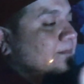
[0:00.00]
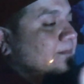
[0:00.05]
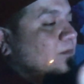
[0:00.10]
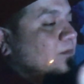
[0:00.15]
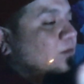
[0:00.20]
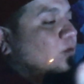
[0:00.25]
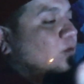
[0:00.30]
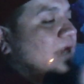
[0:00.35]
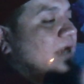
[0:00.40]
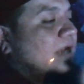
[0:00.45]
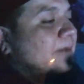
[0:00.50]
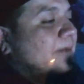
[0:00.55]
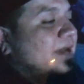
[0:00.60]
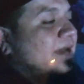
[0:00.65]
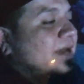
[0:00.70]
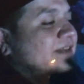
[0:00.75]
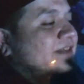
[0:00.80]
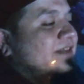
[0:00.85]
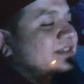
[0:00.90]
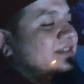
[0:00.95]
Would I
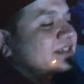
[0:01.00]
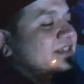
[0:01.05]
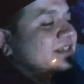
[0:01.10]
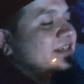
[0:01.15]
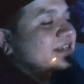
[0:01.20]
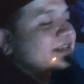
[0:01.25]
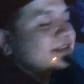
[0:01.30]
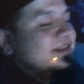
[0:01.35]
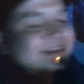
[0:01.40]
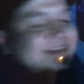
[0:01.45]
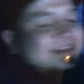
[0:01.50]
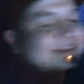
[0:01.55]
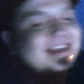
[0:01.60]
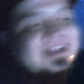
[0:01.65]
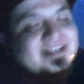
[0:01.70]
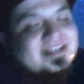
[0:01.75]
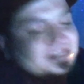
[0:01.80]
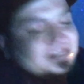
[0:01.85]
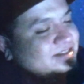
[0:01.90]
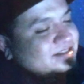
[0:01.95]
buy this again?
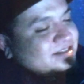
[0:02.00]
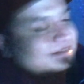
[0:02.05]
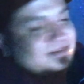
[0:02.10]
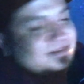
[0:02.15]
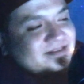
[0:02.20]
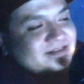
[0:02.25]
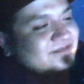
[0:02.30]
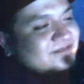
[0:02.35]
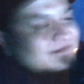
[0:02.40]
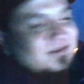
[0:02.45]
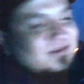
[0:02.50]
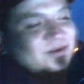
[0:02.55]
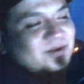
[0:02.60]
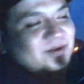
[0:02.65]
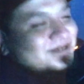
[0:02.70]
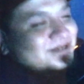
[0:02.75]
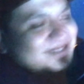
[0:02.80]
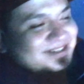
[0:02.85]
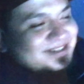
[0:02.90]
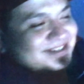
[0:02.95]
Yes, of
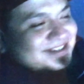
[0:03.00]
course.